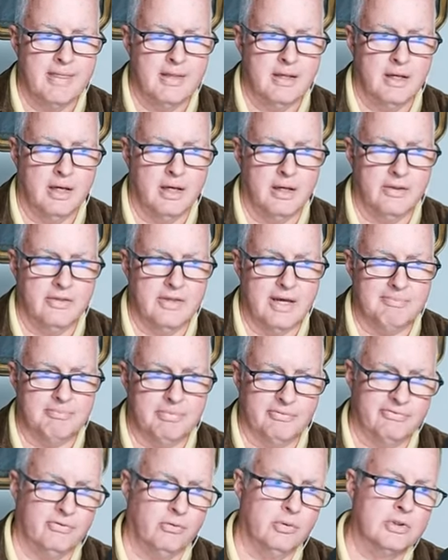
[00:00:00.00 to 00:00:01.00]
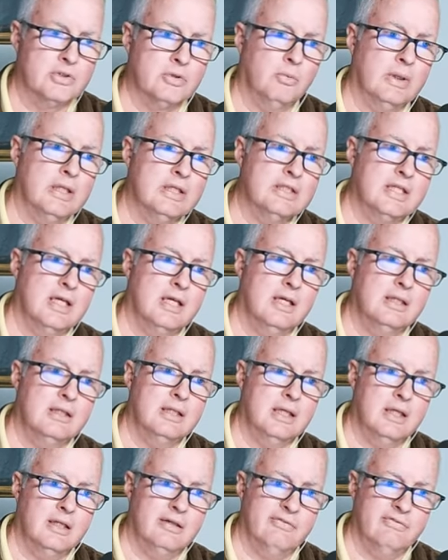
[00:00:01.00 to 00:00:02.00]
that before 2010,
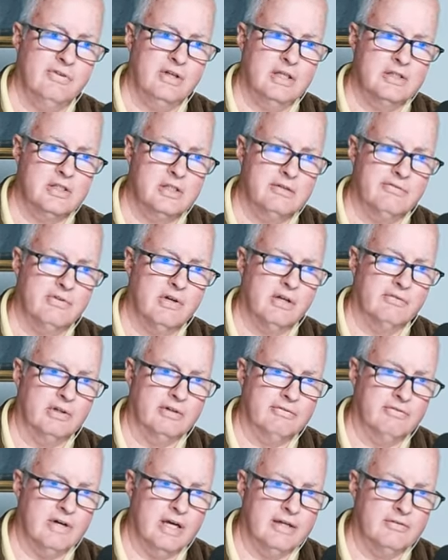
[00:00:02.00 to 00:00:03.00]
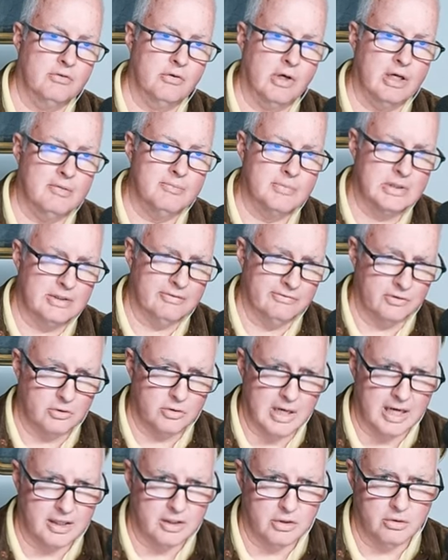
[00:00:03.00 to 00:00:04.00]
an offense involving 5 grams of
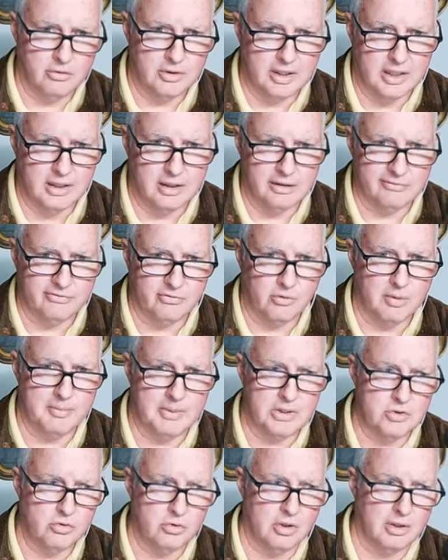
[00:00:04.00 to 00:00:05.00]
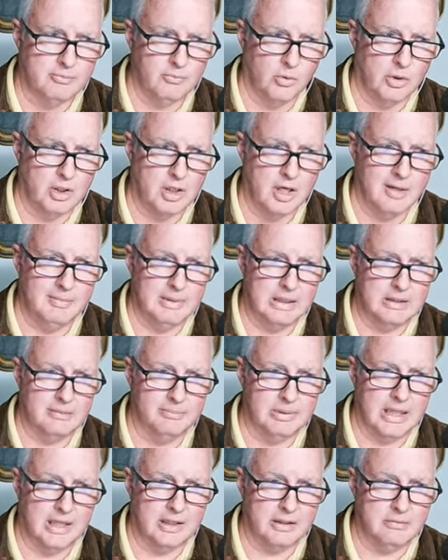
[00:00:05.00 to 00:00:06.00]
crack cocaine, a form of the drug more common in the
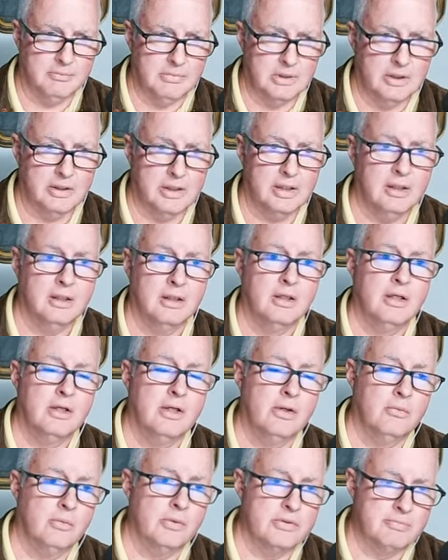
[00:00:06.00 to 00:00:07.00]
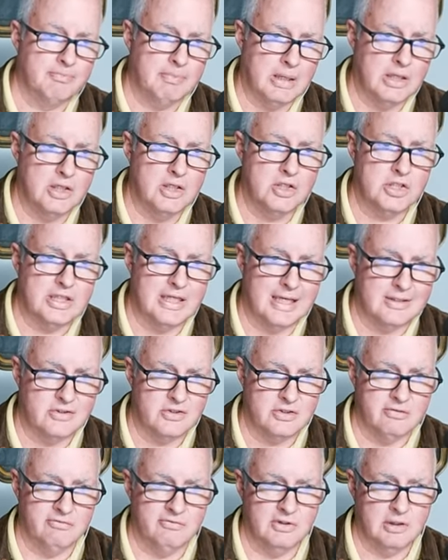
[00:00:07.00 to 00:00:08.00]
black community, was punished as
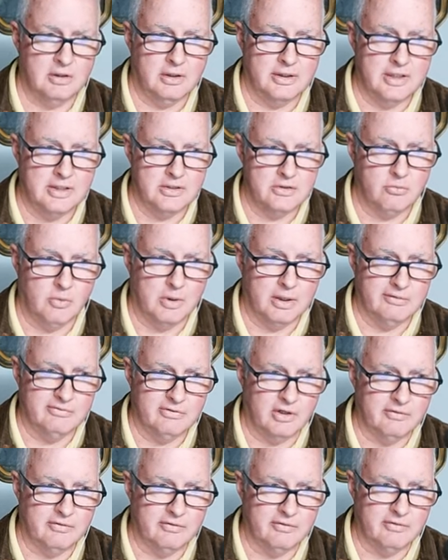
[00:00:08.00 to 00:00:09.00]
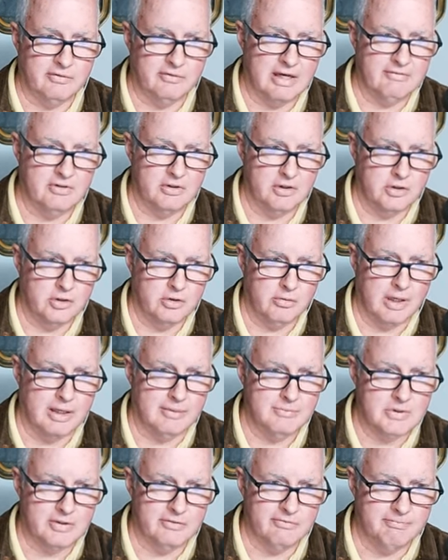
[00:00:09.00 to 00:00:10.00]
severely as one involving 500
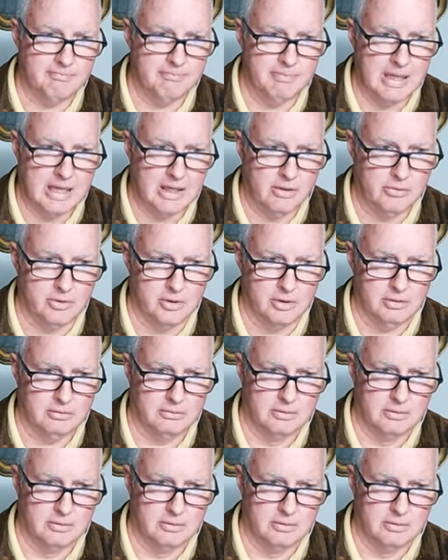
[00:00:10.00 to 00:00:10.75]
grams of powder.